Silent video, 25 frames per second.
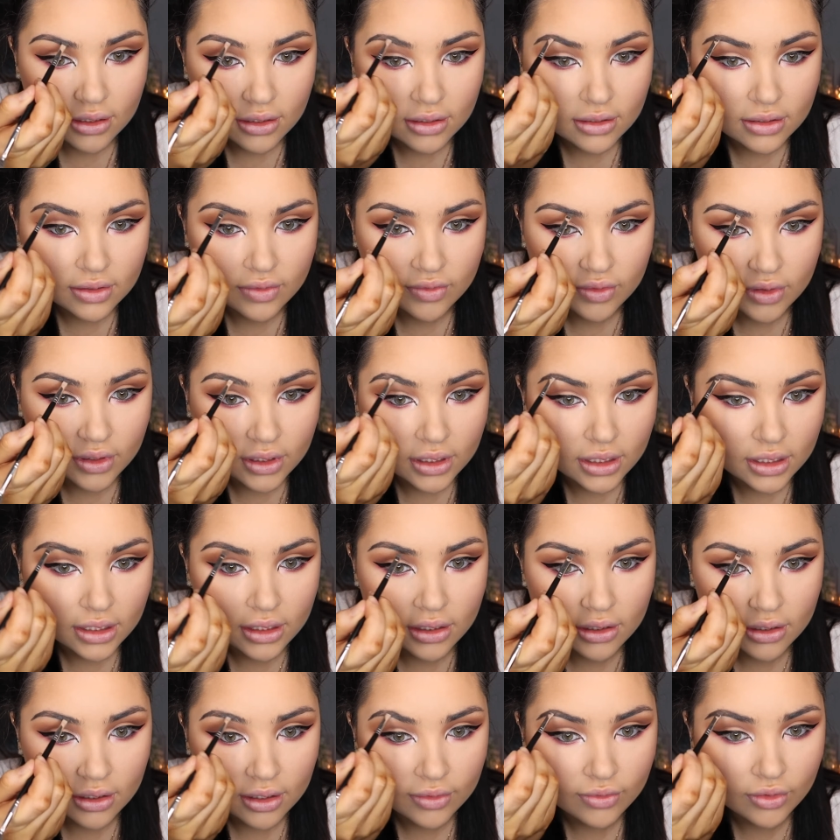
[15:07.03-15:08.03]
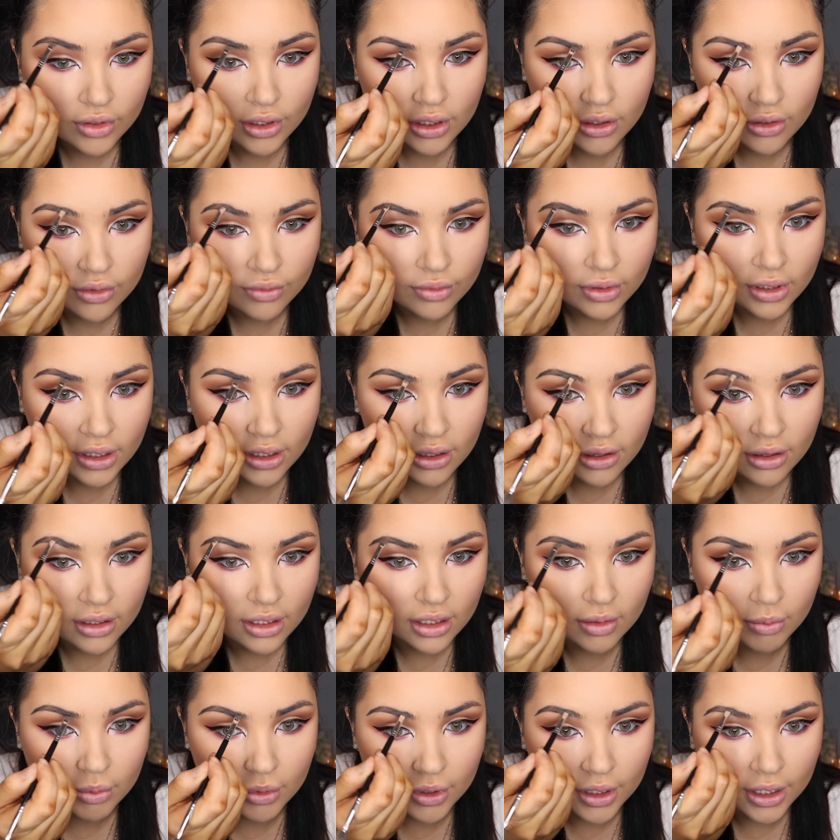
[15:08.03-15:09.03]
Just filling in, I've already got really
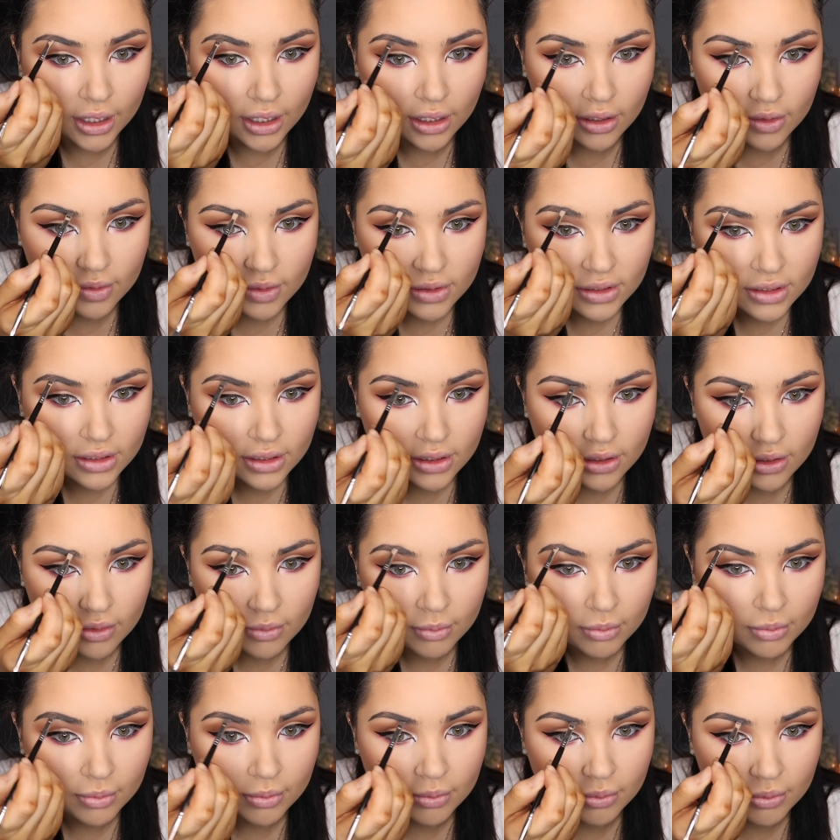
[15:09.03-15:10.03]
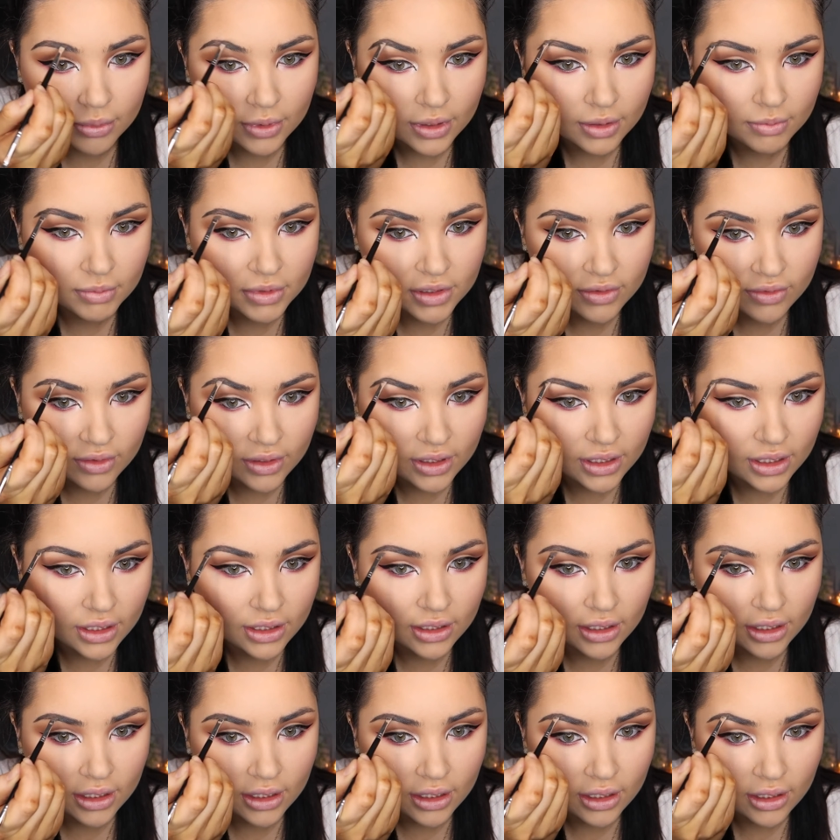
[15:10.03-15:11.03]
thick brows, but I'm just filling
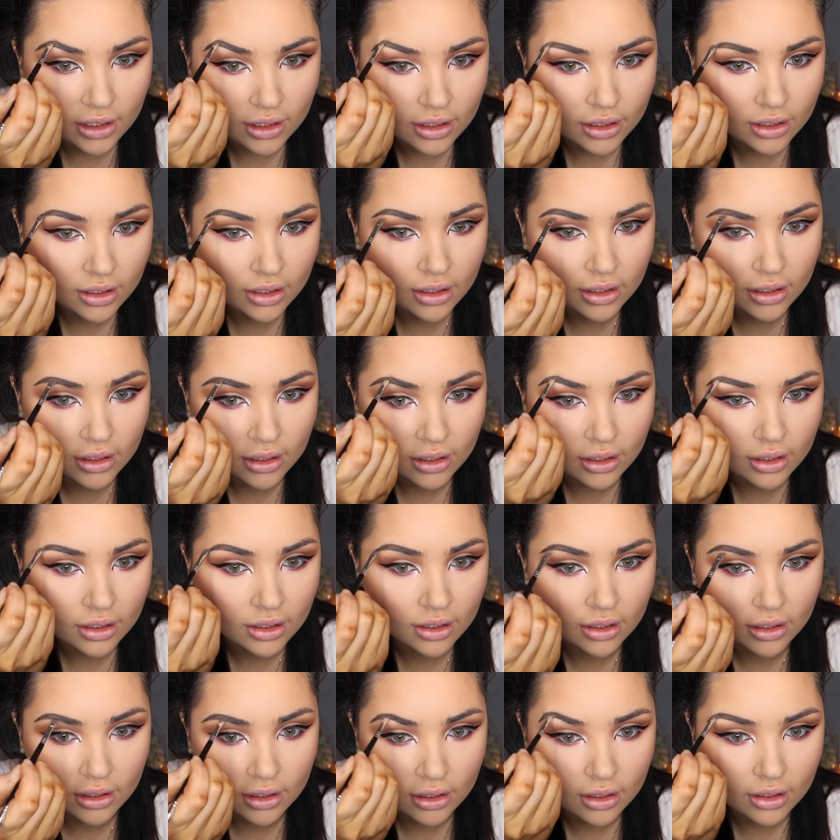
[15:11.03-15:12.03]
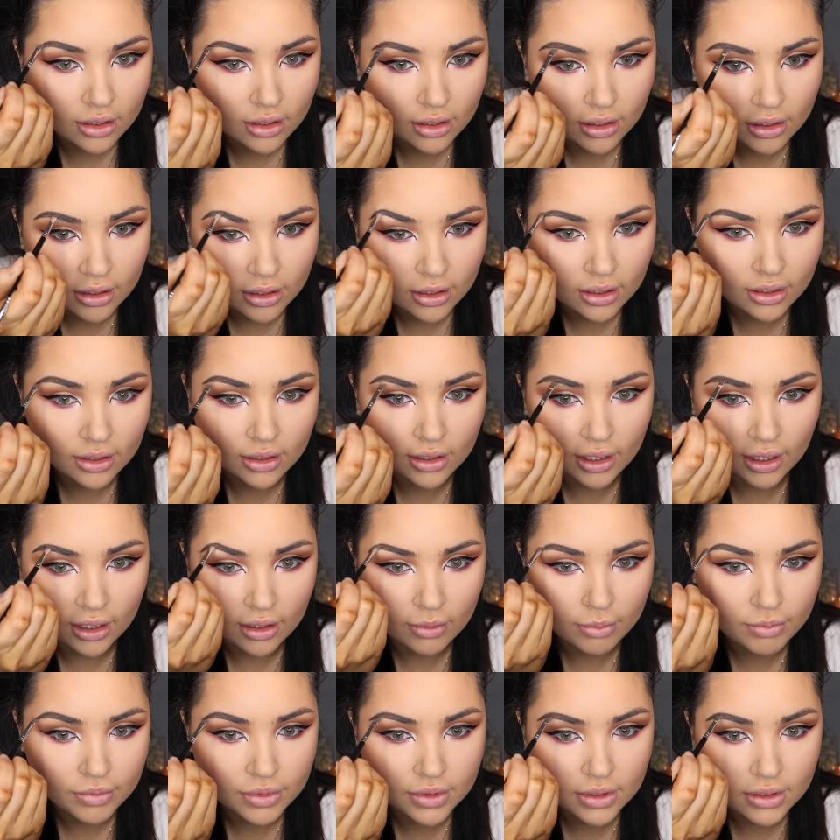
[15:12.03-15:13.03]
in any
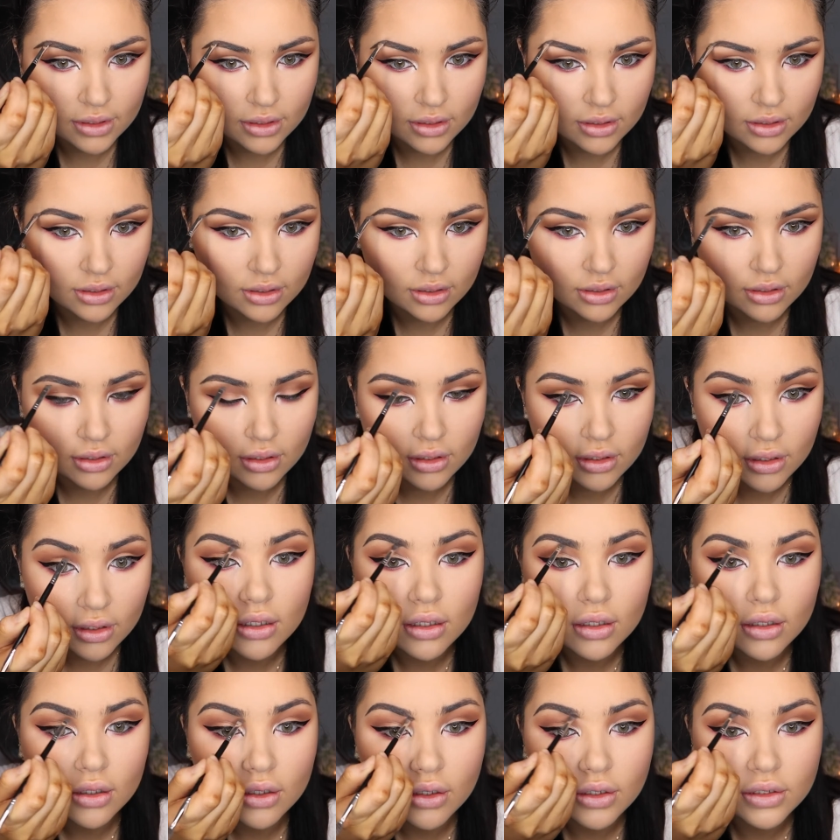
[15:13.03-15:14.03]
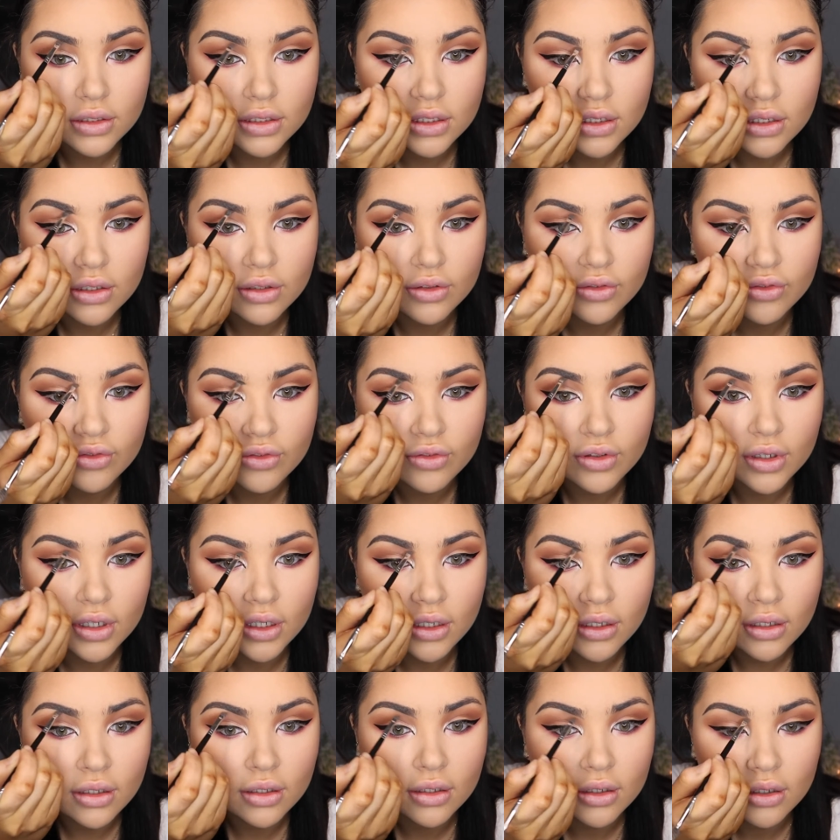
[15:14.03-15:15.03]
gaps closer to the
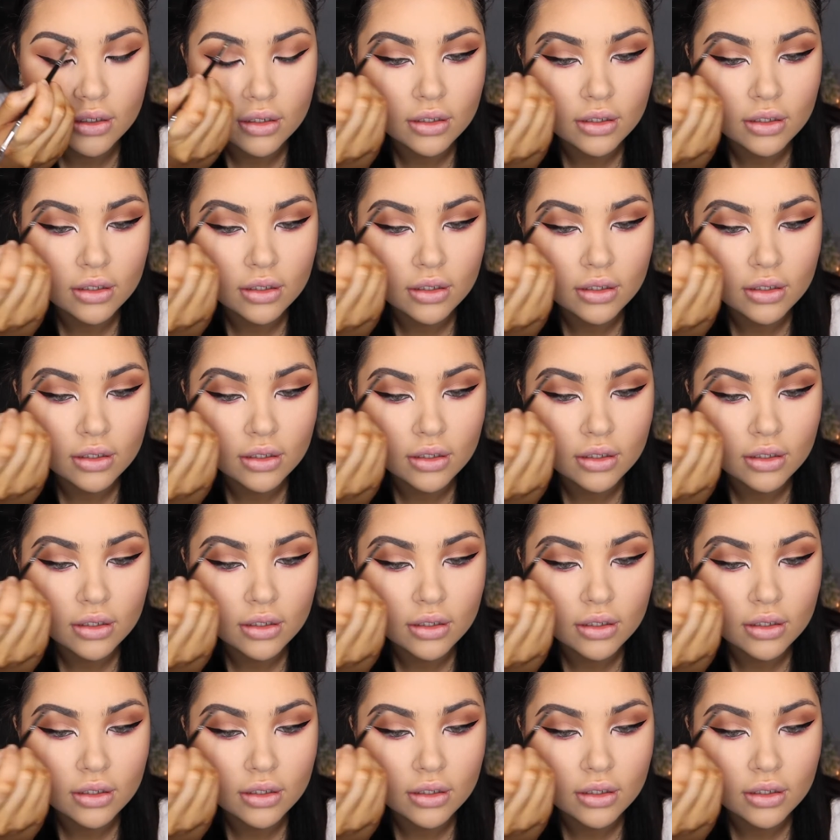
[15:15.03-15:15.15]
front.